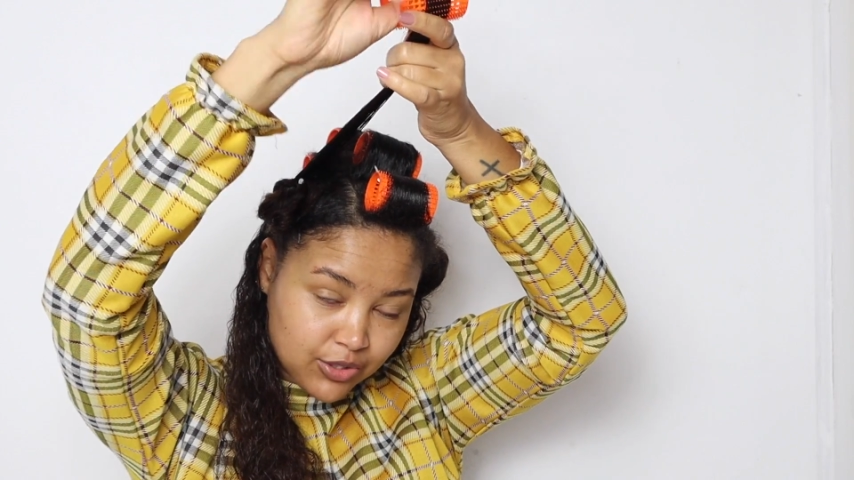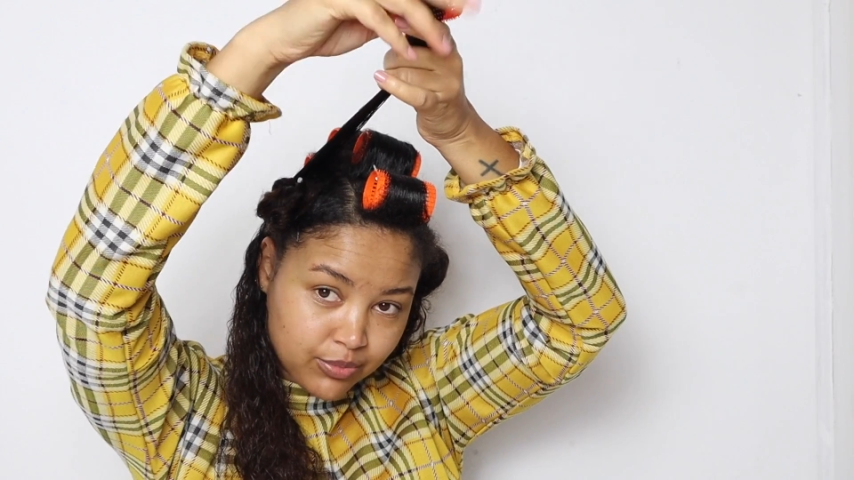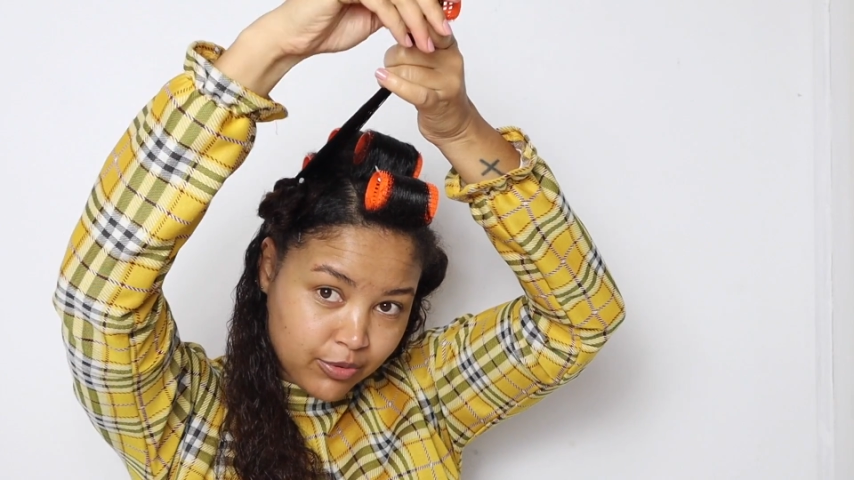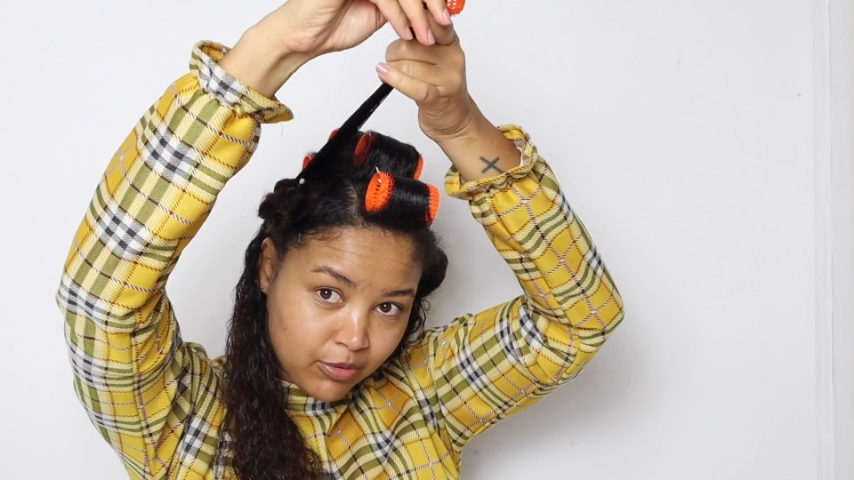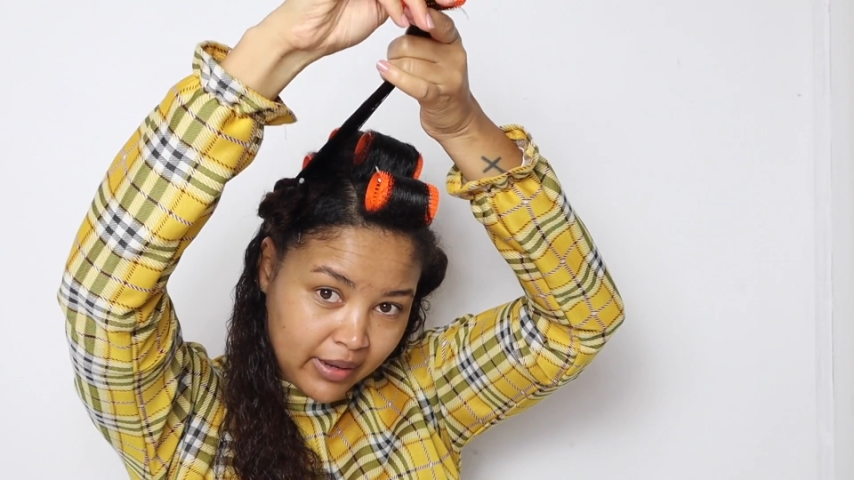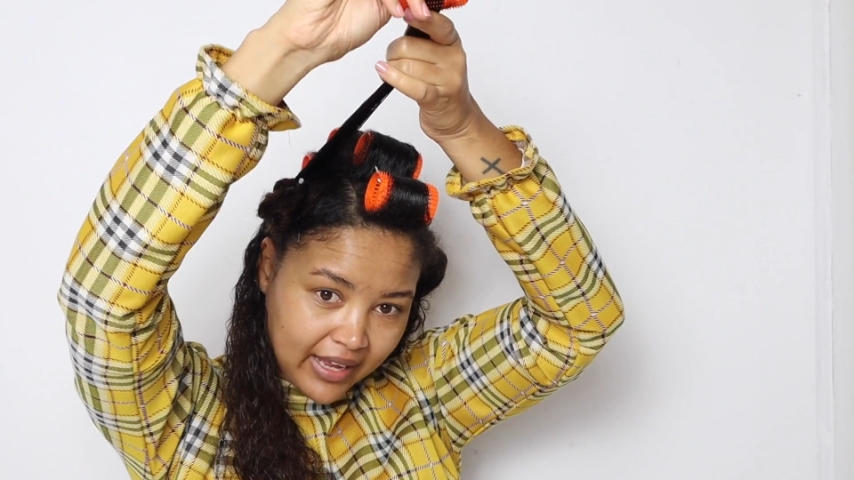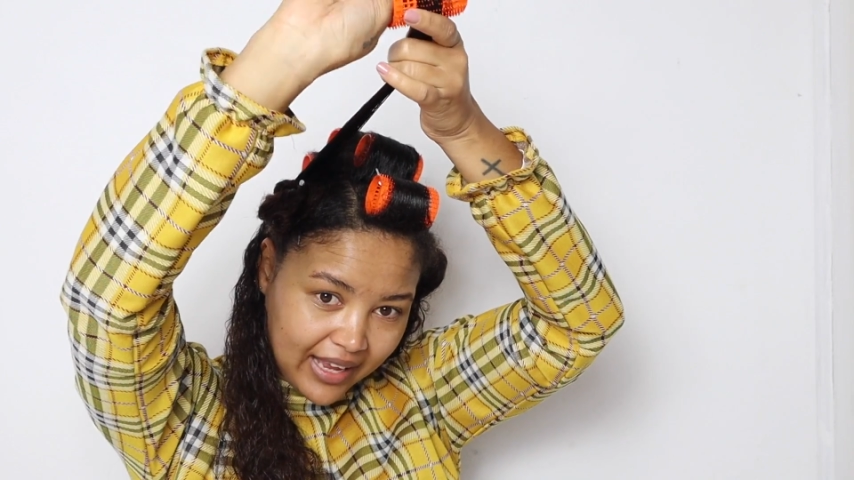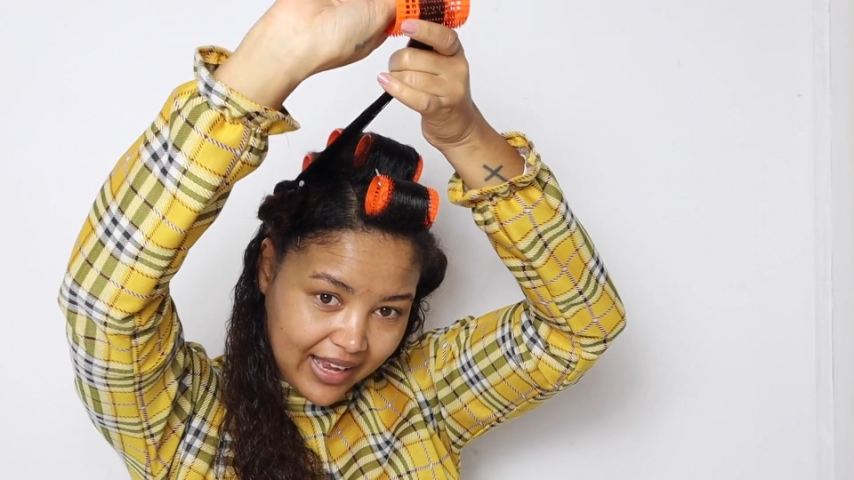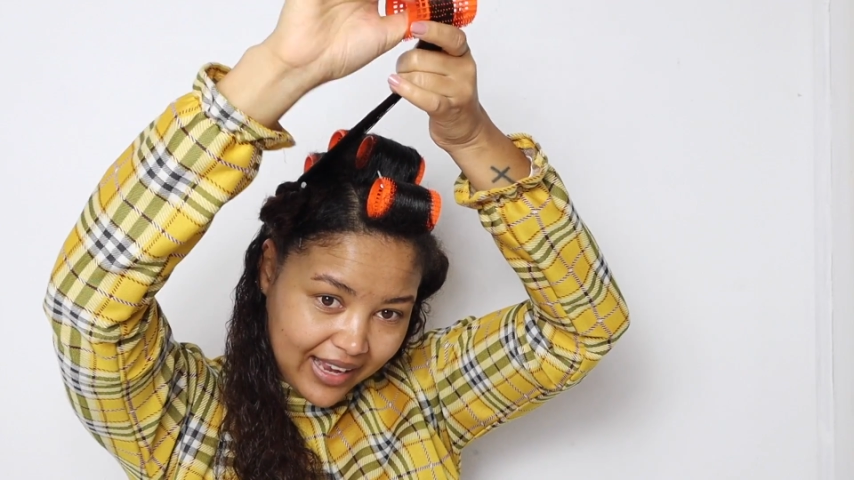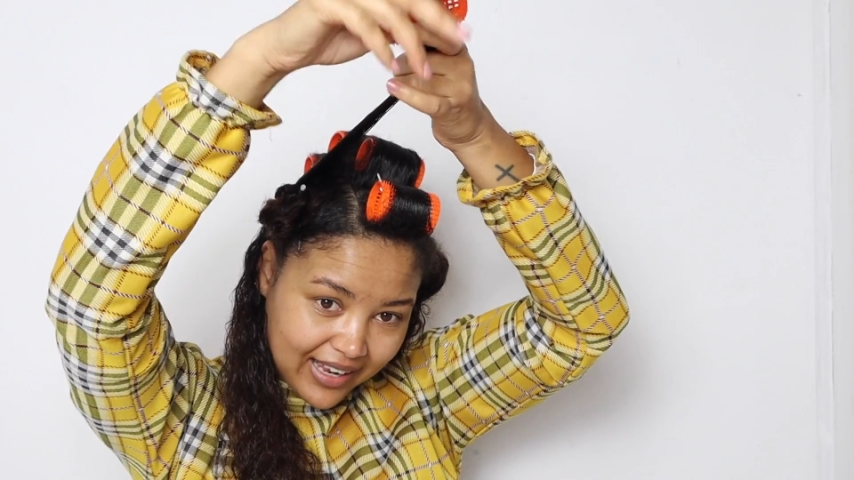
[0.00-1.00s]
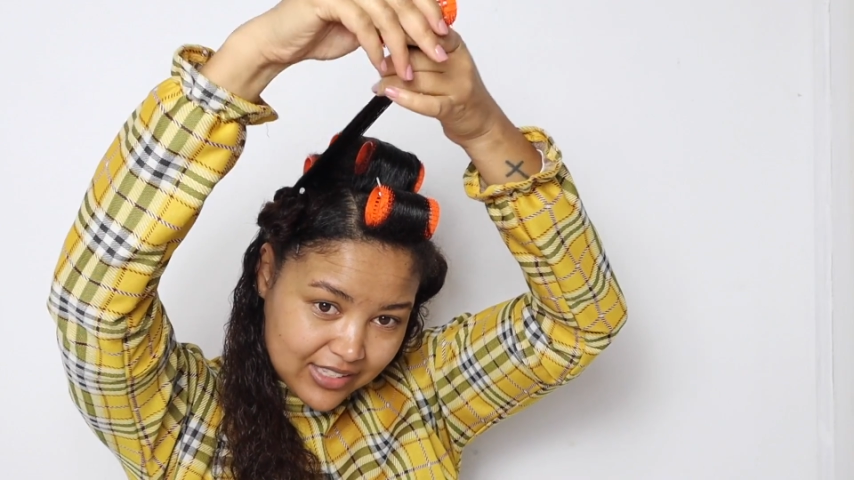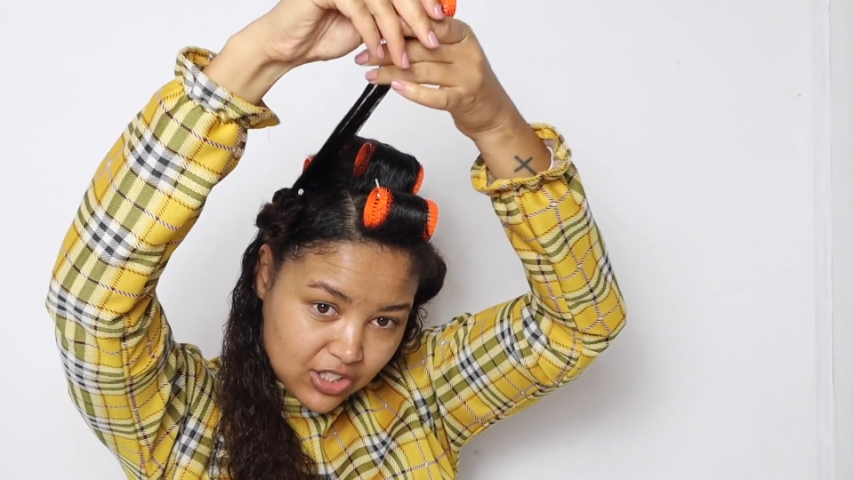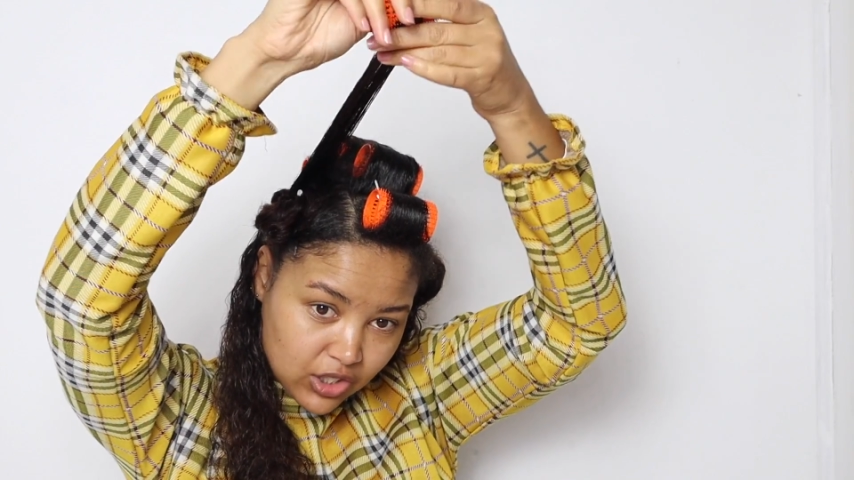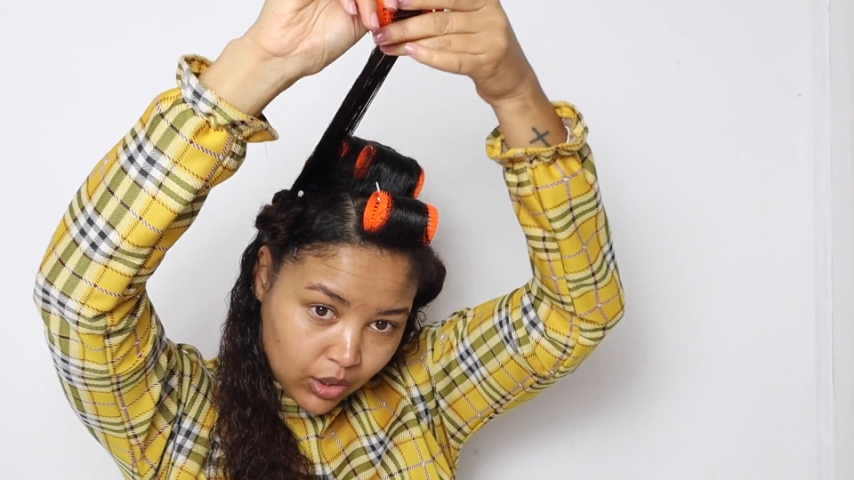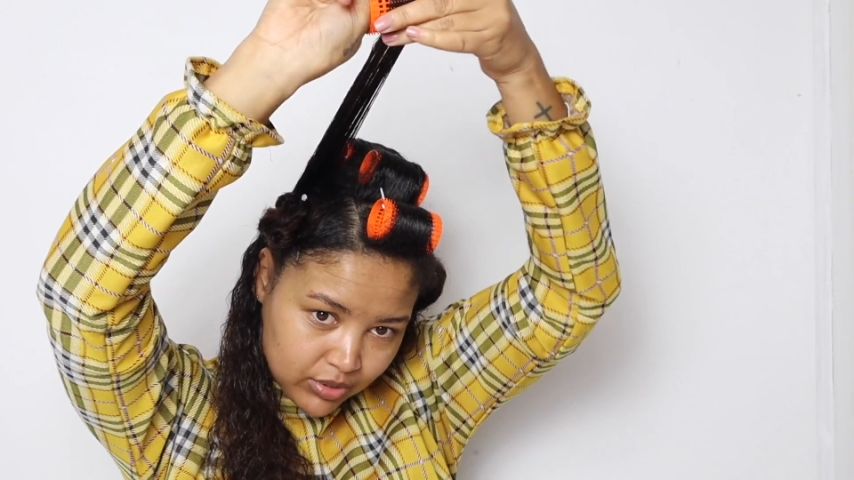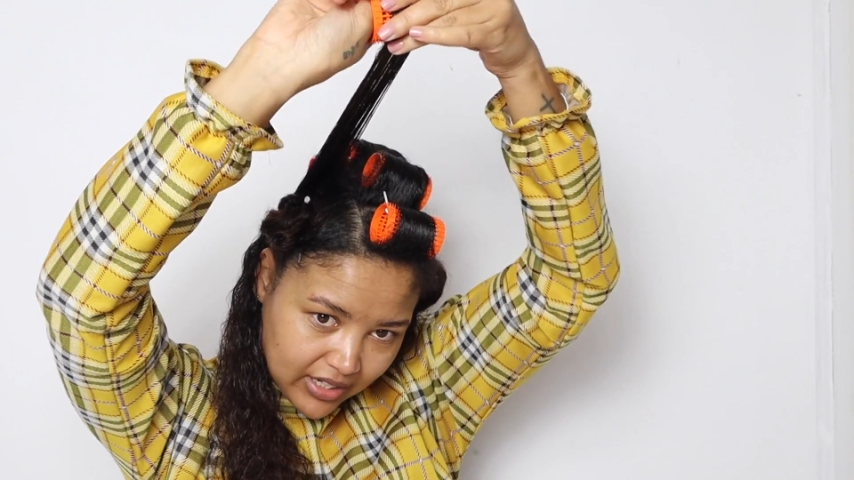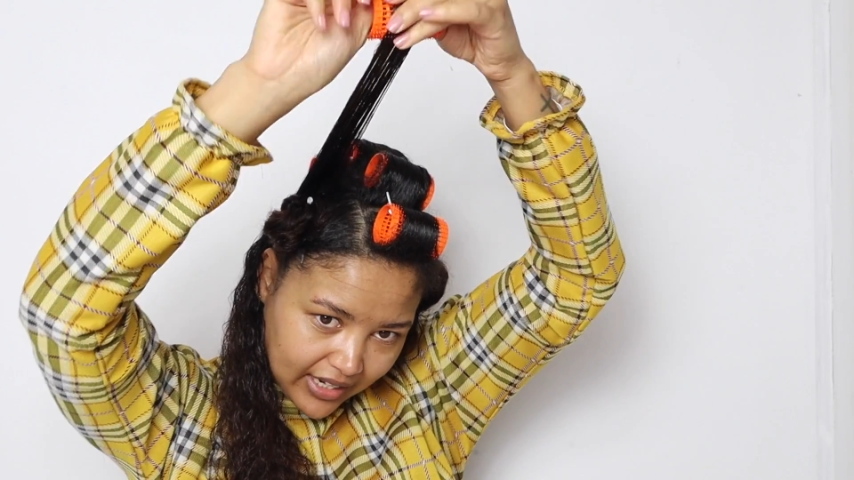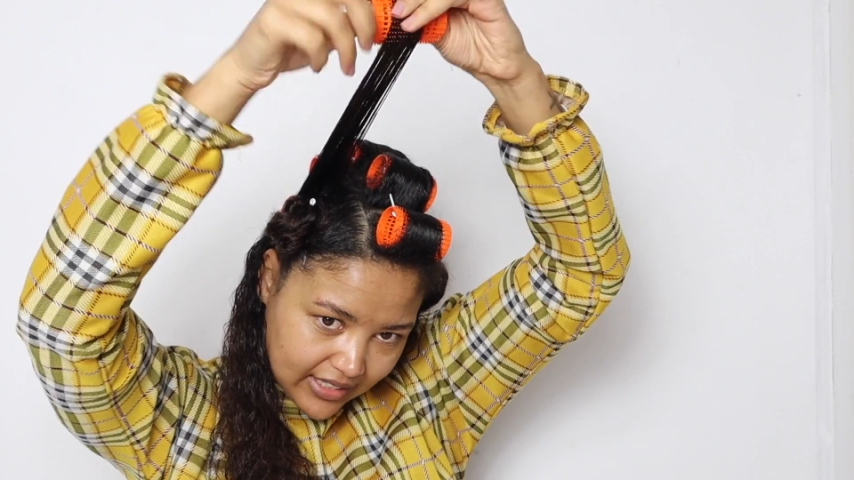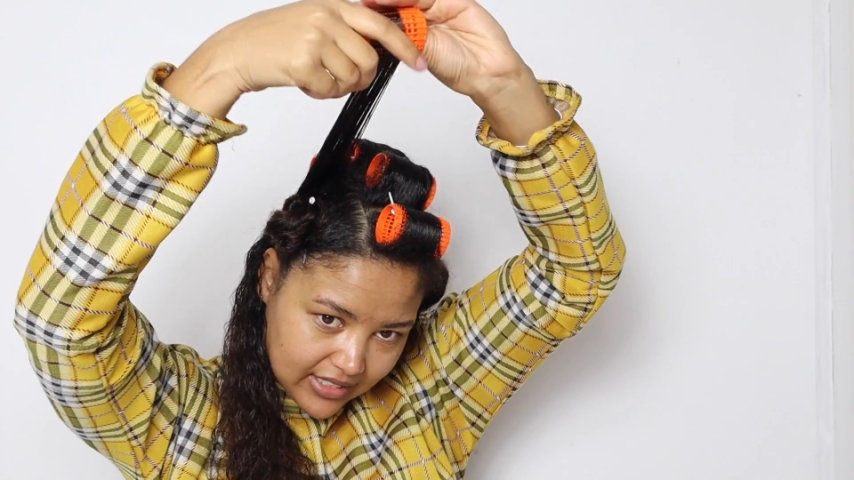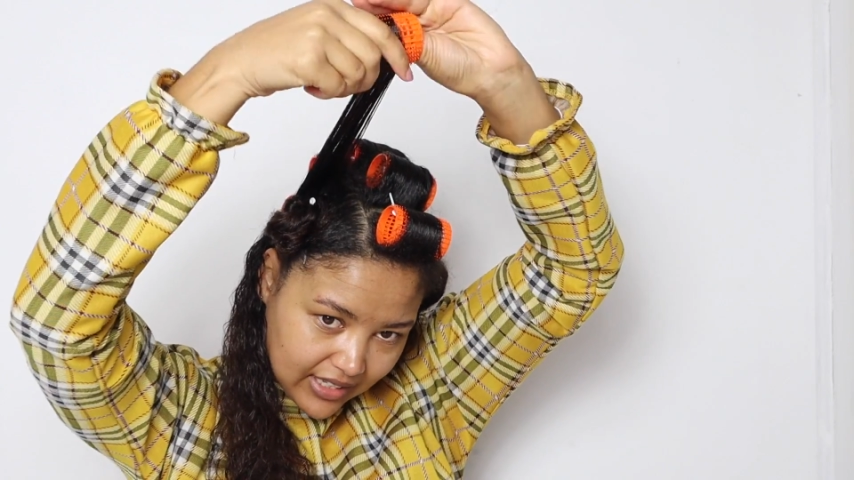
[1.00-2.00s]
she would pull my hair so
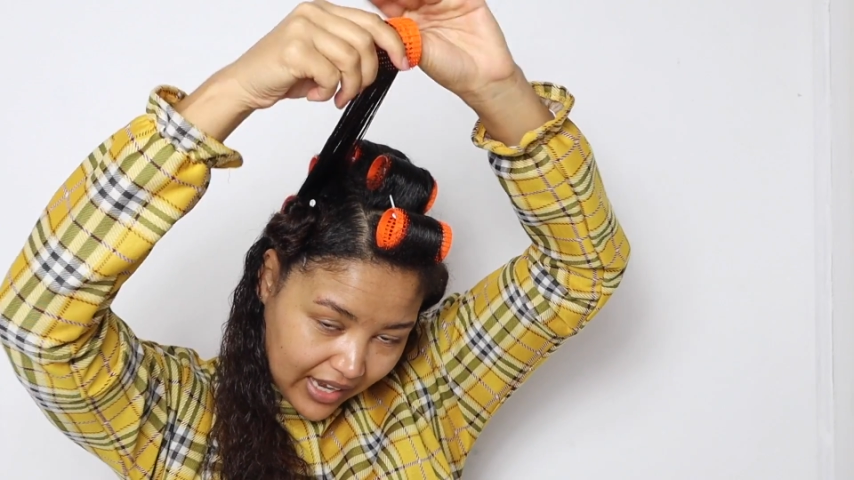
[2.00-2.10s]
tight